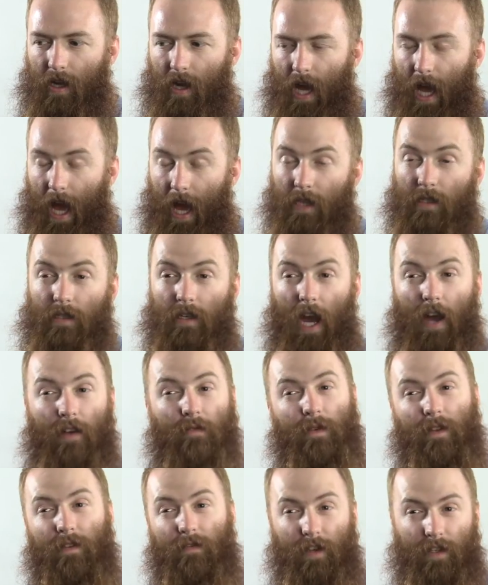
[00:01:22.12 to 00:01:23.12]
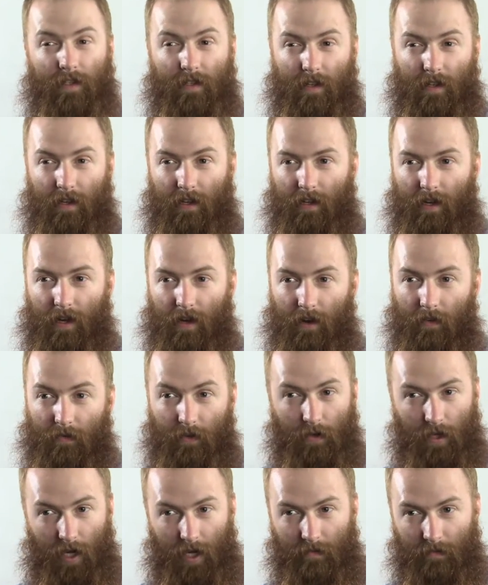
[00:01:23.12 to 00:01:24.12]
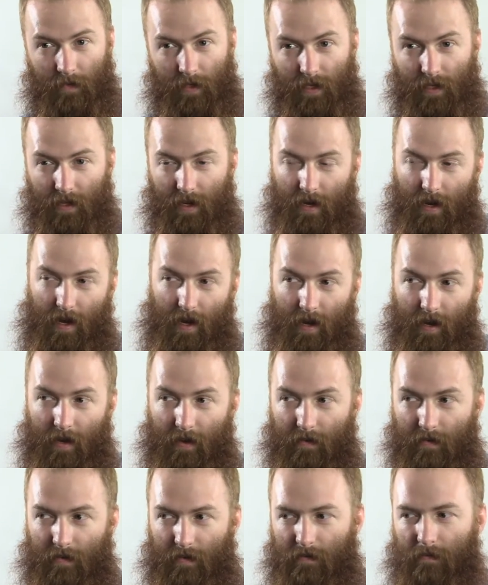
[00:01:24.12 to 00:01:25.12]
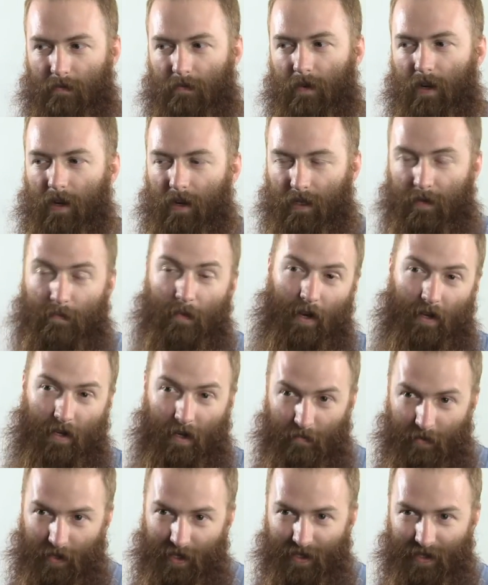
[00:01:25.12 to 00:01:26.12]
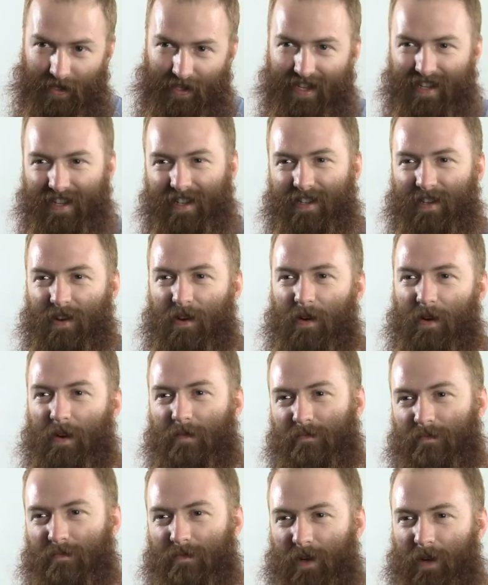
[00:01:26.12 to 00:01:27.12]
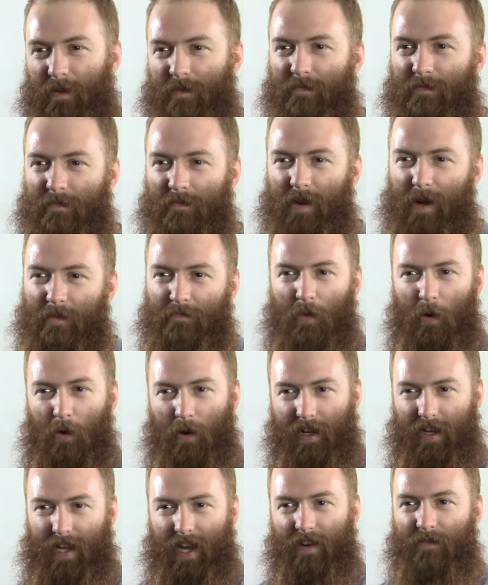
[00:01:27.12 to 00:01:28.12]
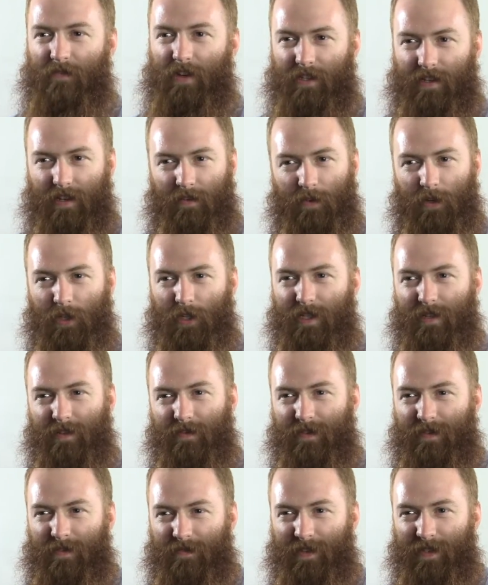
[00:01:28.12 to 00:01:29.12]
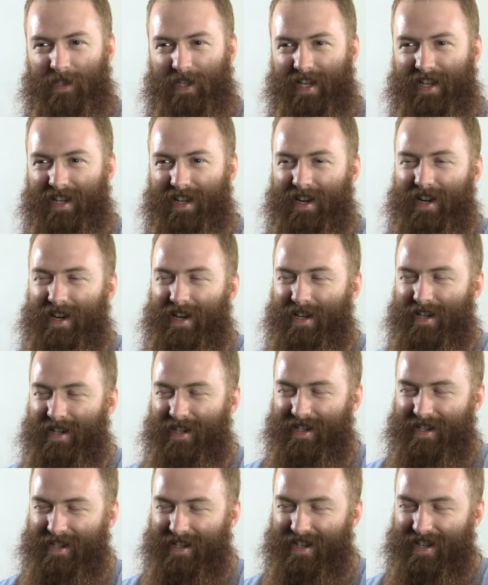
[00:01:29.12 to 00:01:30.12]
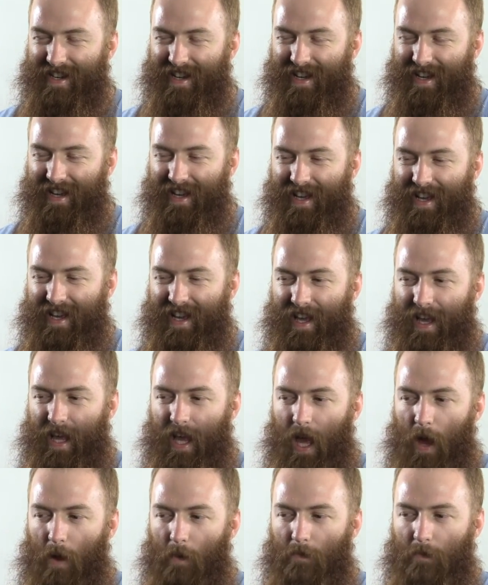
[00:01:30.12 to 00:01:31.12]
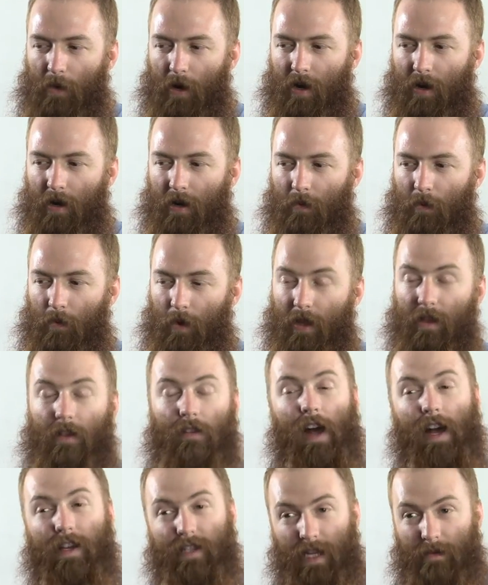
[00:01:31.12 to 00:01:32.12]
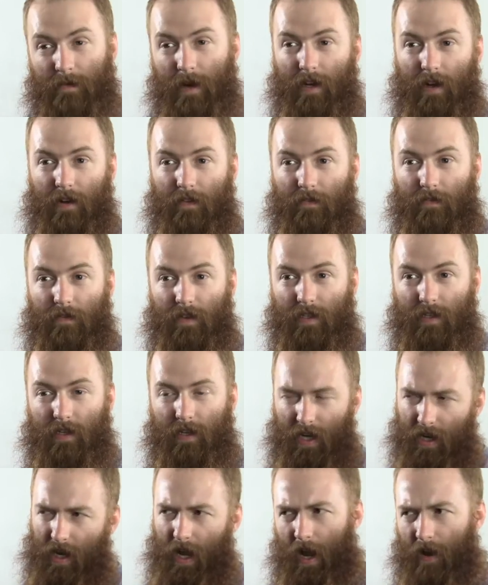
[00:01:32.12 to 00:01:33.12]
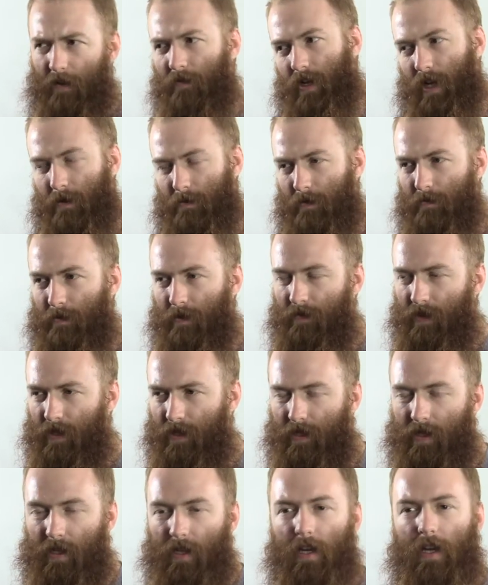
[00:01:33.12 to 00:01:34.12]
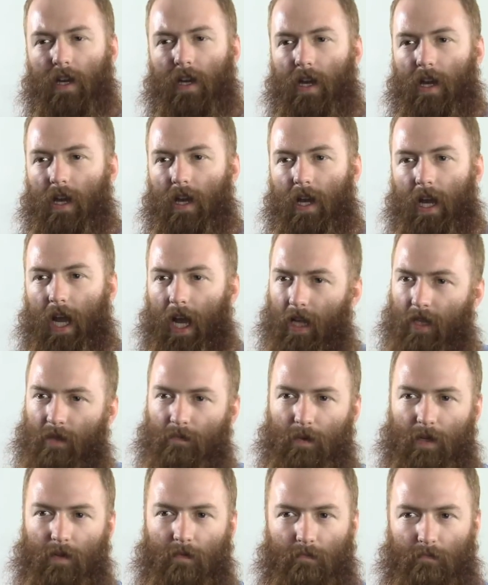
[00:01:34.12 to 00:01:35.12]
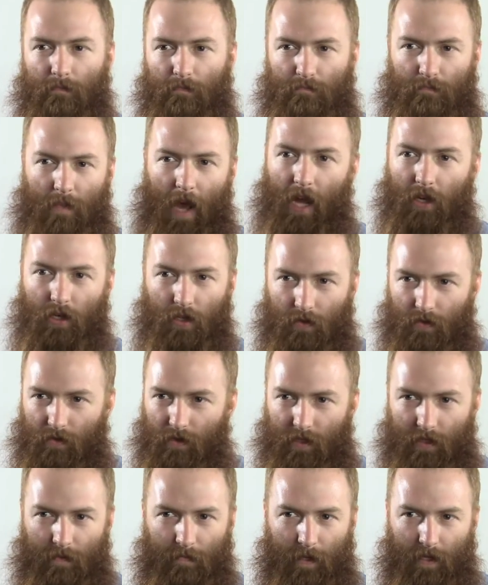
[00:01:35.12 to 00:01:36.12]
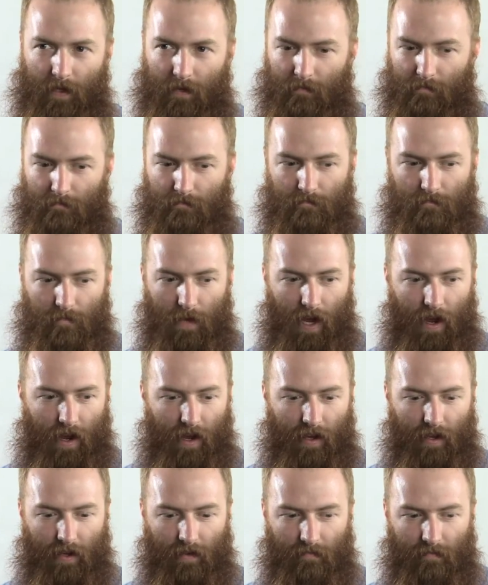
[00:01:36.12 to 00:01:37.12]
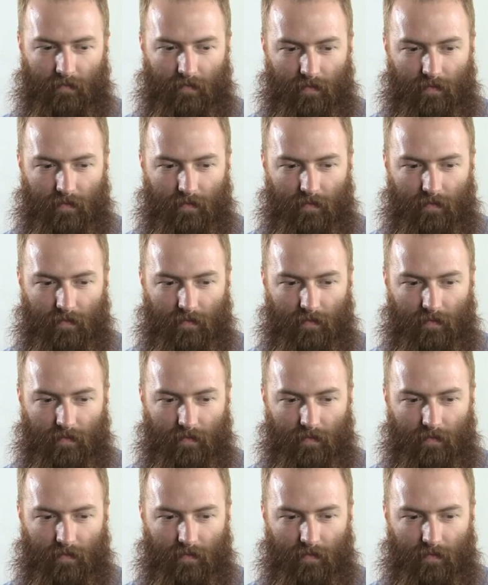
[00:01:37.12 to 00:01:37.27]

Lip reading: as I've been fisted a few times, it's been a couple of years, so I'm a born again fisting virgin. It feels like. But when the last time I got fisted, and every time I've been fisted, it's been magical. I